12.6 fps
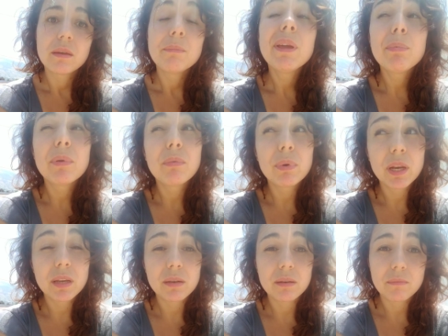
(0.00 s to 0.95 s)
people
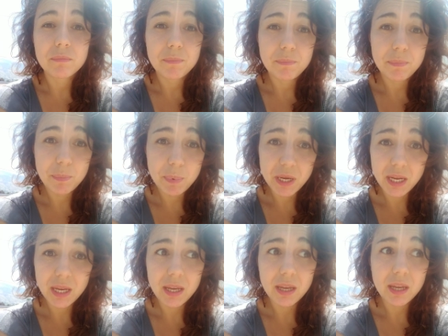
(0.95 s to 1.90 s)
wouldn't
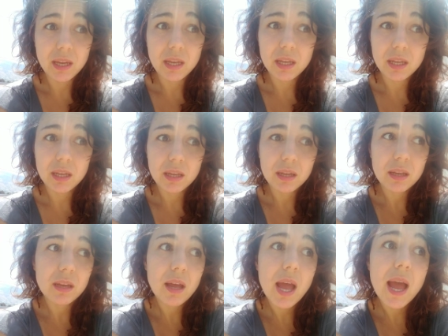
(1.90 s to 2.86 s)
be
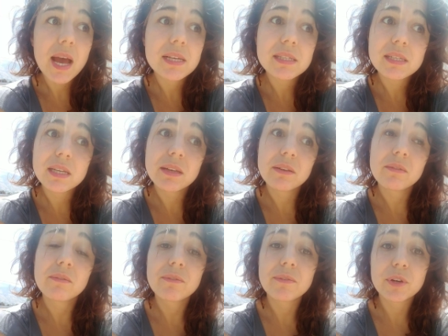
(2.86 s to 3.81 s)

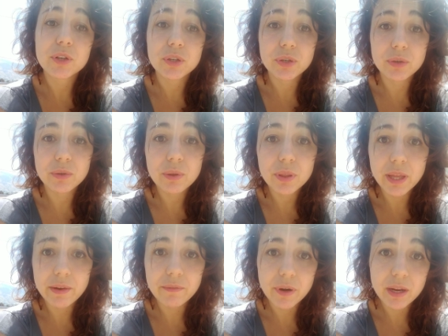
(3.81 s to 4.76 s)
asking for truth
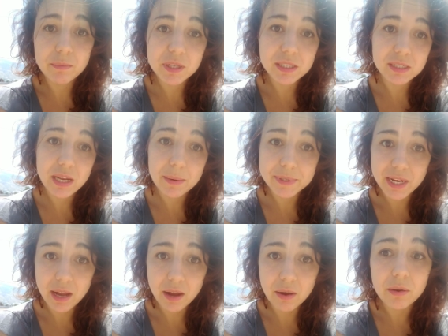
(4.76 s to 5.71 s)
and for him to step
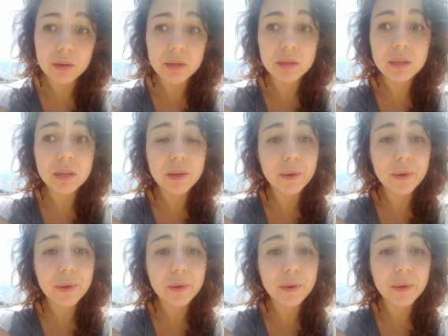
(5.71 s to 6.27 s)
down.